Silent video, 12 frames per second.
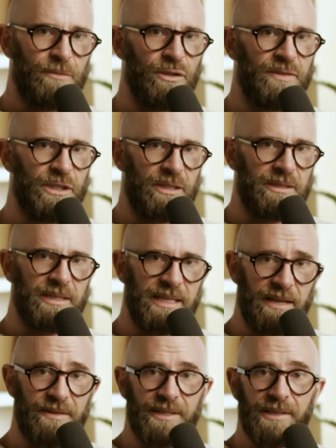Moving on to
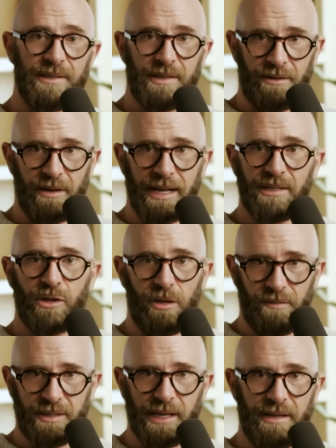Davis's direct
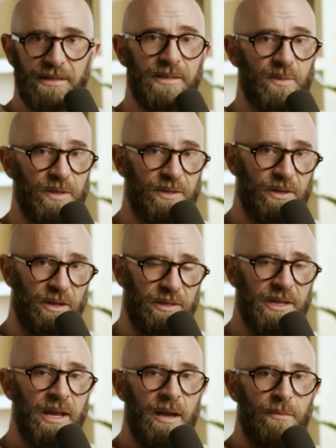conversations with God